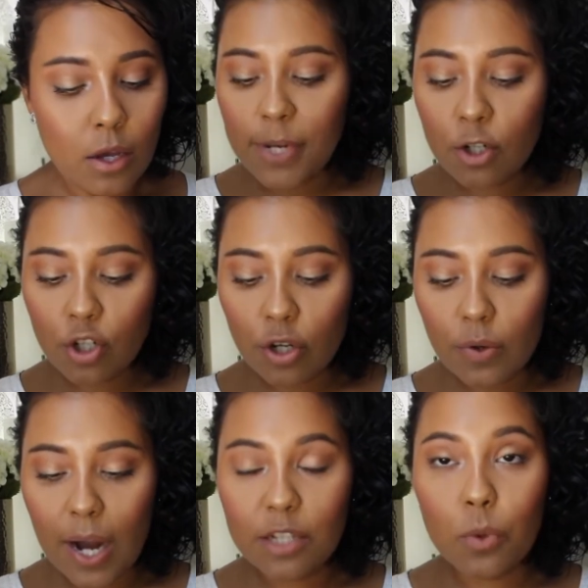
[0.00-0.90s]
I'm gonna show
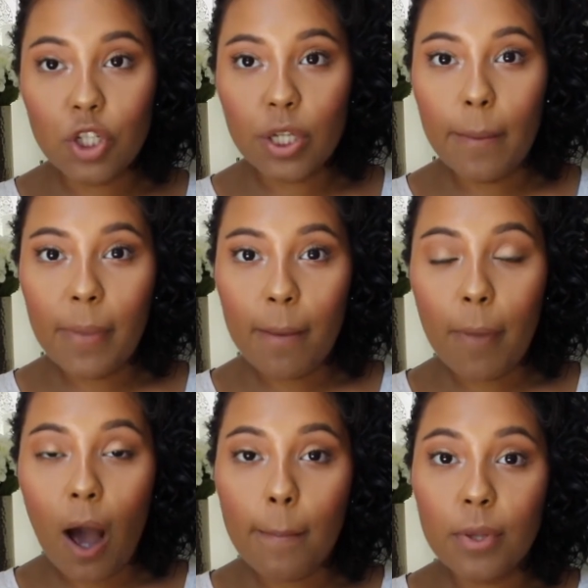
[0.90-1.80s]
you guys what Champagne
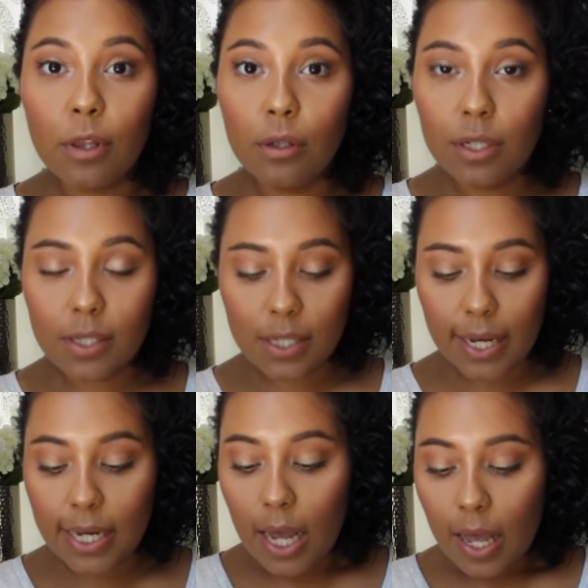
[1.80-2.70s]
Pop looks
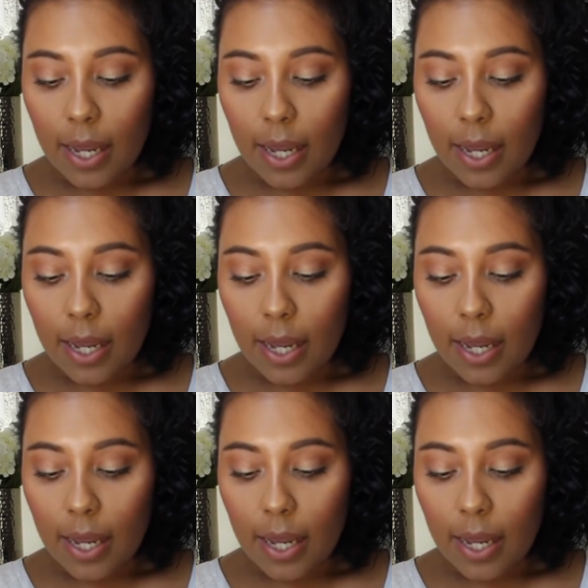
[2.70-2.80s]
like